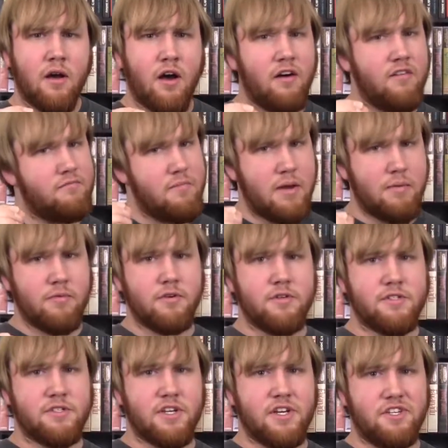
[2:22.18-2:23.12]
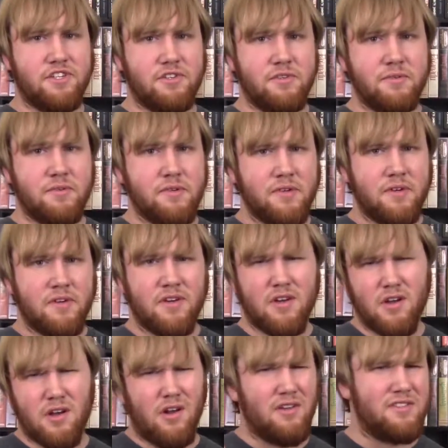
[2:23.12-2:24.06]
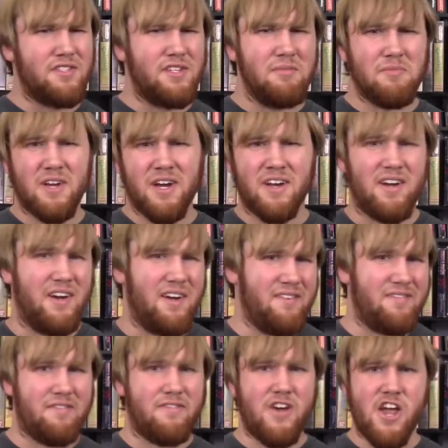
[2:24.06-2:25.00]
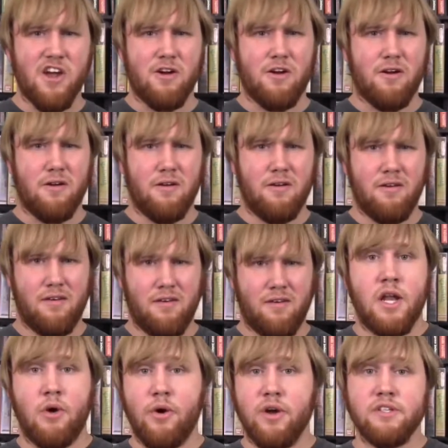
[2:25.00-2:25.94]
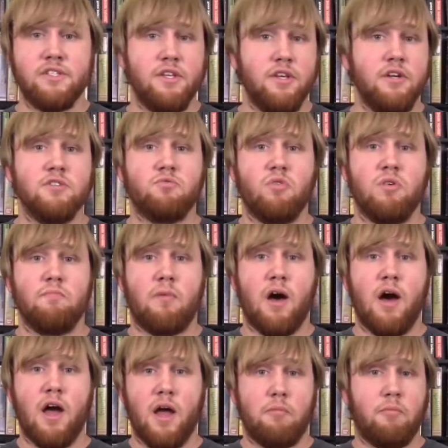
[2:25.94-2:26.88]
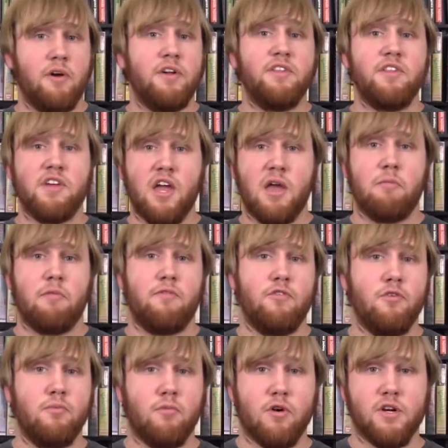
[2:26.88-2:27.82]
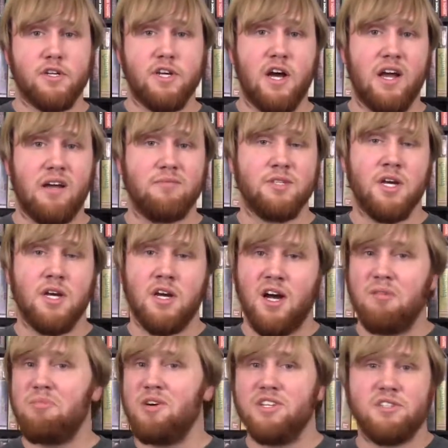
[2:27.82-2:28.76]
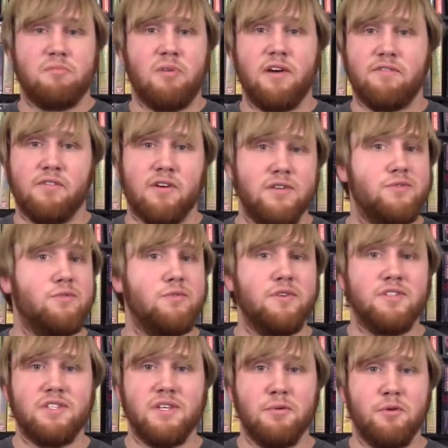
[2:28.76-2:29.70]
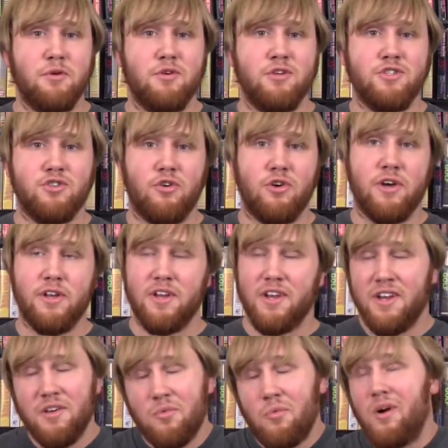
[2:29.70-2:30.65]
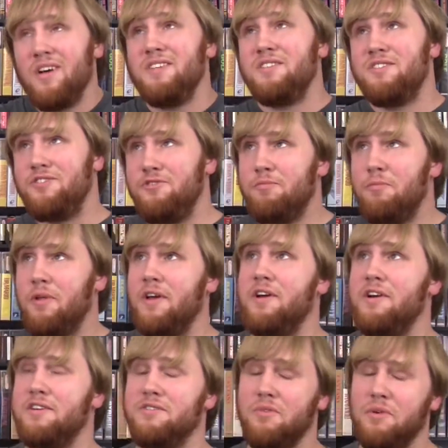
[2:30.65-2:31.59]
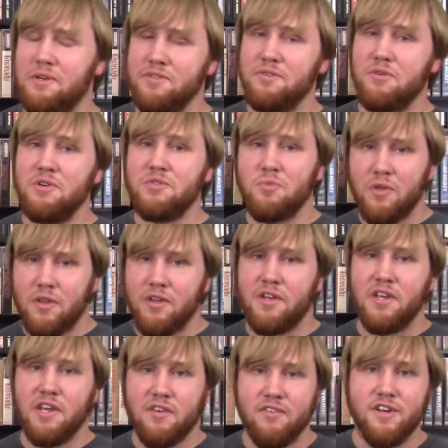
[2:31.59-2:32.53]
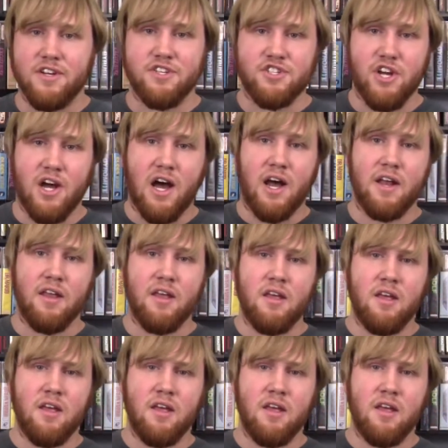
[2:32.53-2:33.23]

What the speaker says: of memorization. It all seemed kind of unfair. Now as the years went by, I played the game a few more times. A bunch of my friends really seemed to enjoy it, and it was 2 players, so I was always willing to give it a shot.